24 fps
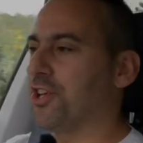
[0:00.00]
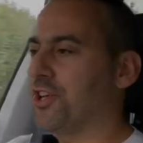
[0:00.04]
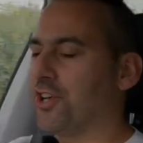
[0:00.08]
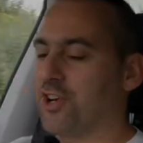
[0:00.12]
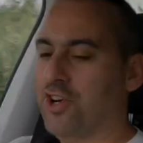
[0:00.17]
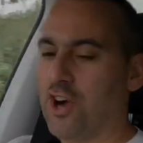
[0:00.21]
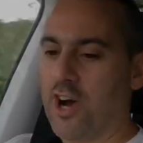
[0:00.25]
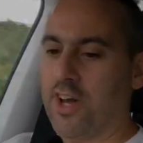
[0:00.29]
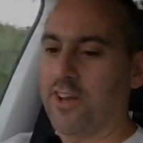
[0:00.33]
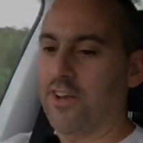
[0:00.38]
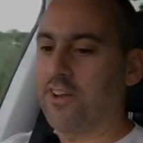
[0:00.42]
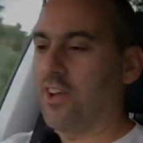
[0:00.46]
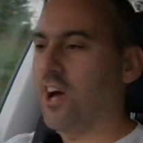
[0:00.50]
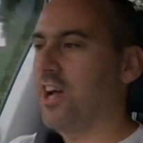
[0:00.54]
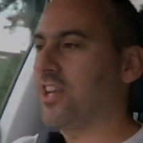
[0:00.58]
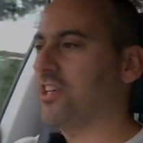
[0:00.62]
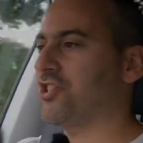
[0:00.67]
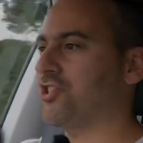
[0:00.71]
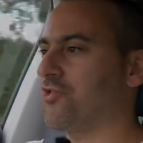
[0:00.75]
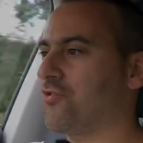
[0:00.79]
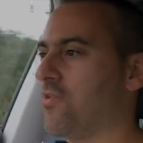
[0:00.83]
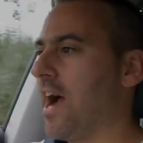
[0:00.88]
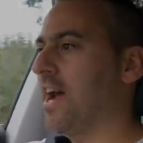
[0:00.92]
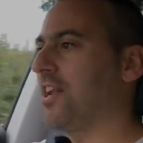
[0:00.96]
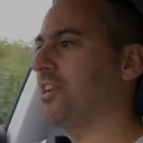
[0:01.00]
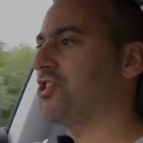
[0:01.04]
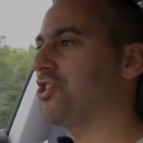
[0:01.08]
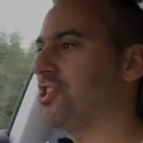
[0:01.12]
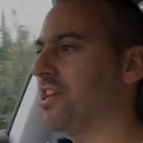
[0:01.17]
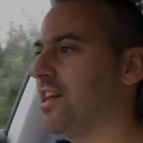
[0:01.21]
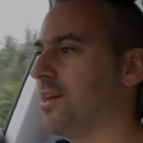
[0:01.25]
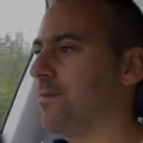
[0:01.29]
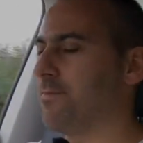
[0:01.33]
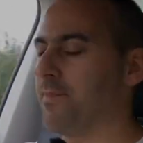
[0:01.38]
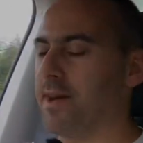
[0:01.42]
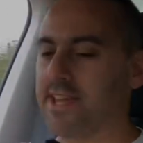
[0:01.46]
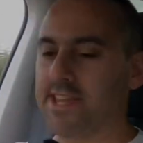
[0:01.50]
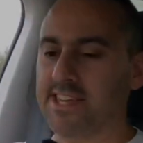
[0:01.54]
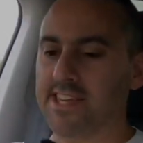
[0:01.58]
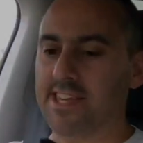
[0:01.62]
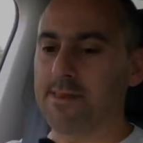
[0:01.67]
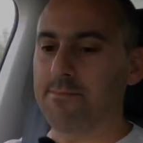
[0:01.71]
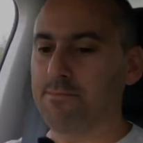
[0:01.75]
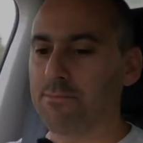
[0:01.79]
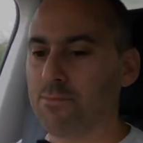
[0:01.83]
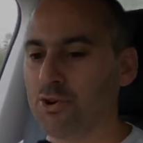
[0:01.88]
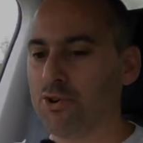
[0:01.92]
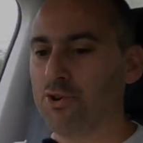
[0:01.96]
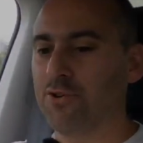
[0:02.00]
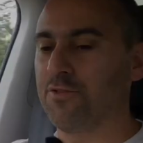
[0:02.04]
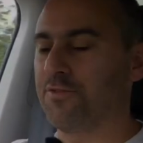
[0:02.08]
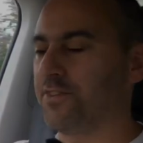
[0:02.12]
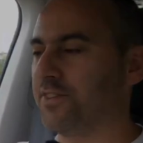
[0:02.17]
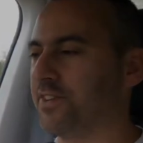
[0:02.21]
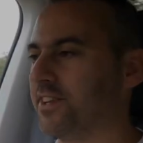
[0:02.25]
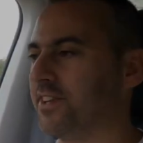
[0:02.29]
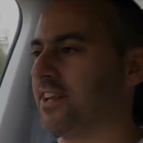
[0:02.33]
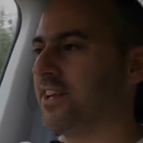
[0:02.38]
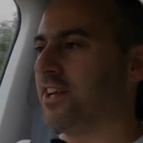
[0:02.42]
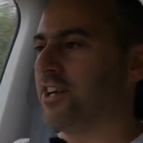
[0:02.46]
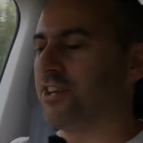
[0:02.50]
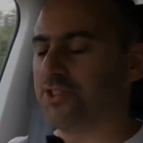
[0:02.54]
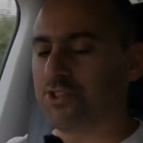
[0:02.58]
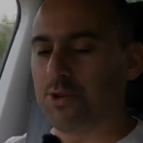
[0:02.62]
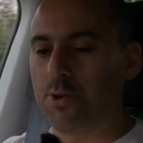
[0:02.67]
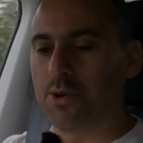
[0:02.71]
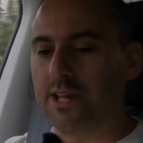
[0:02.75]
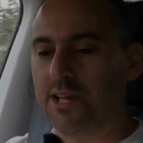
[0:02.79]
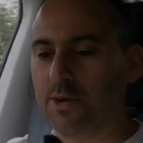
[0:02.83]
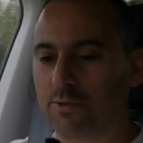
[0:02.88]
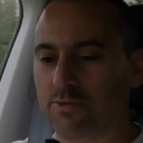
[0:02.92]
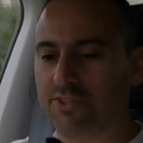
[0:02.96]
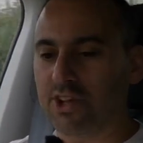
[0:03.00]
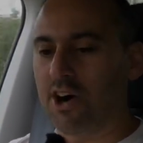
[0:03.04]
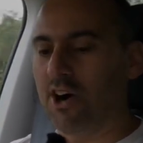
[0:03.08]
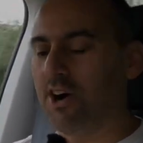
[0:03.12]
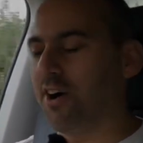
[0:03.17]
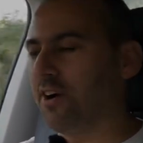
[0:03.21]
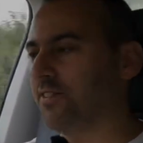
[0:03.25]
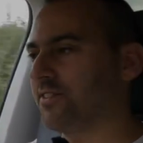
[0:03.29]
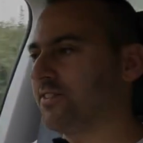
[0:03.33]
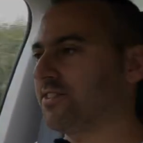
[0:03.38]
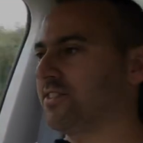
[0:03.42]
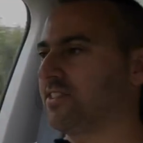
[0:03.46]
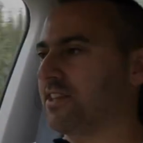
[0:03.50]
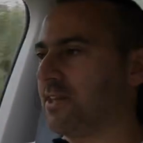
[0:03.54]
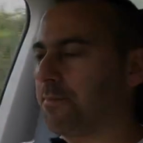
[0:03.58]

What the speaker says: can kind of like scratch it and make it move and do a little dance, and